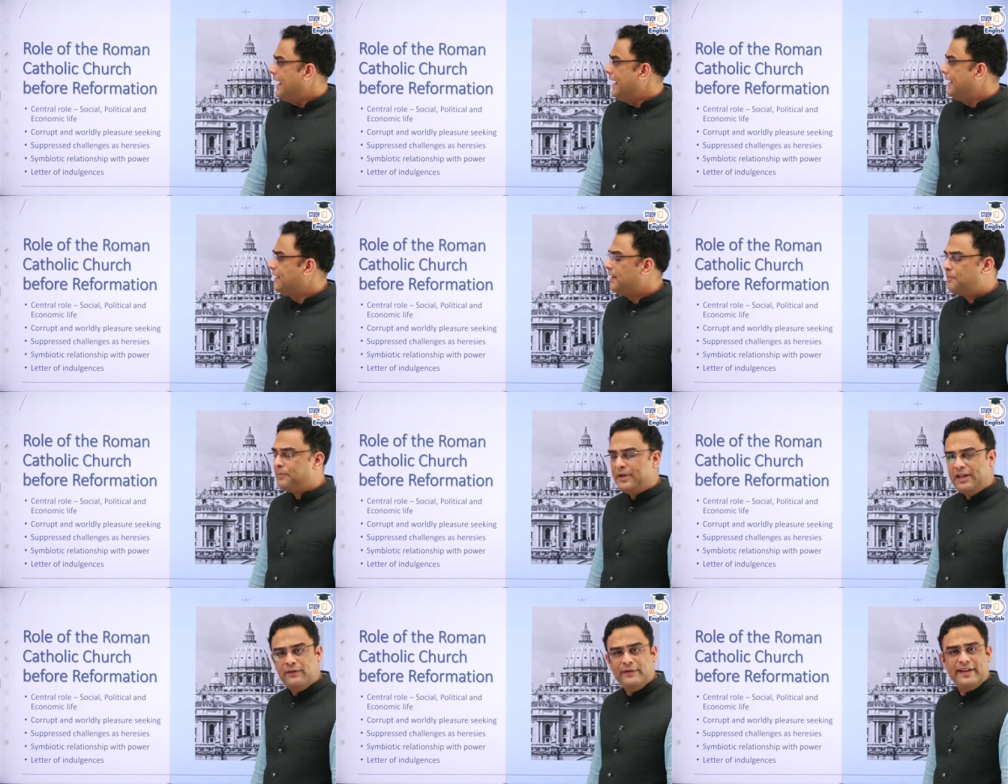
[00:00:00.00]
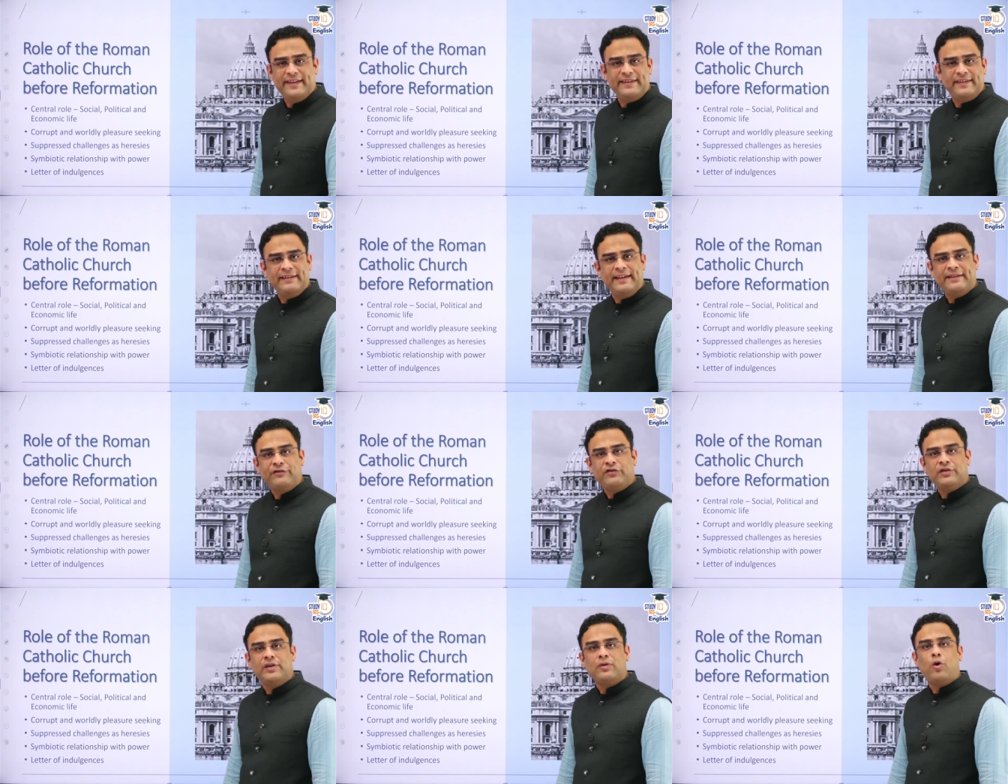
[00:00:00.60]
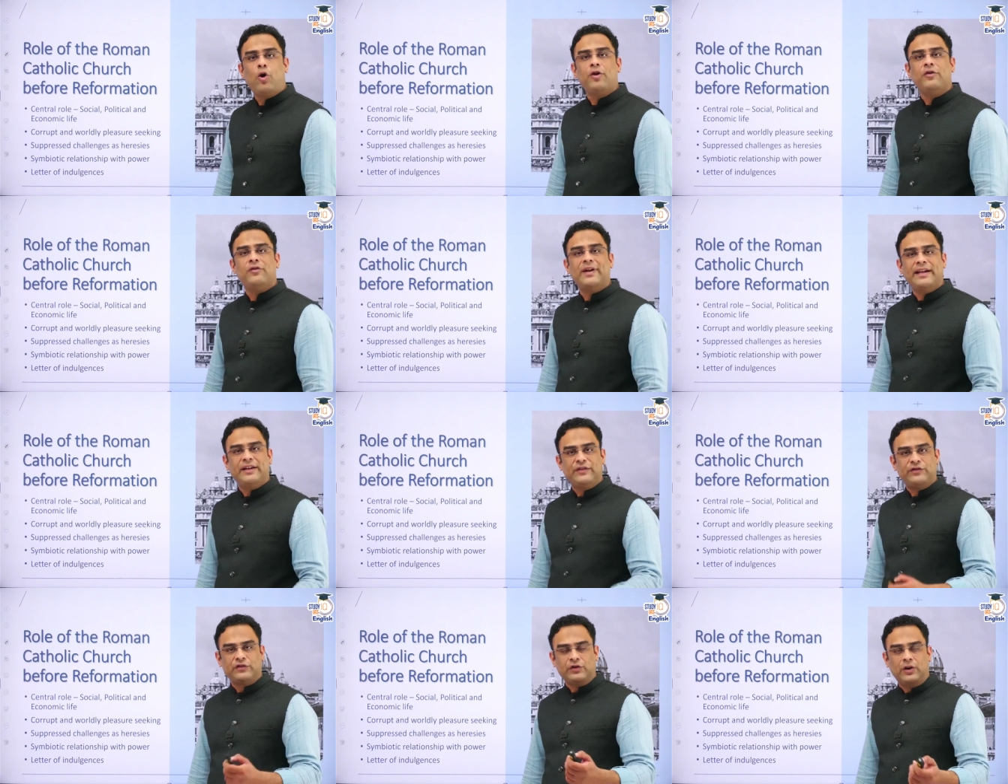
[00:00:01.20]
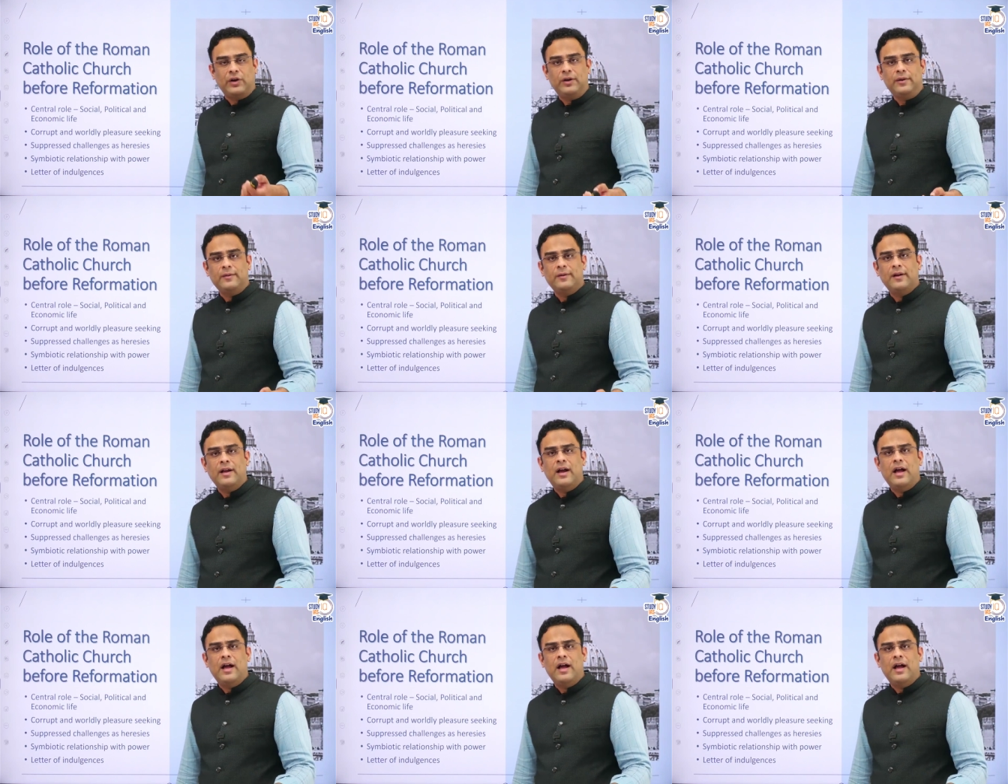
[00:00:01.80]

In a previous lecture on Renaissance,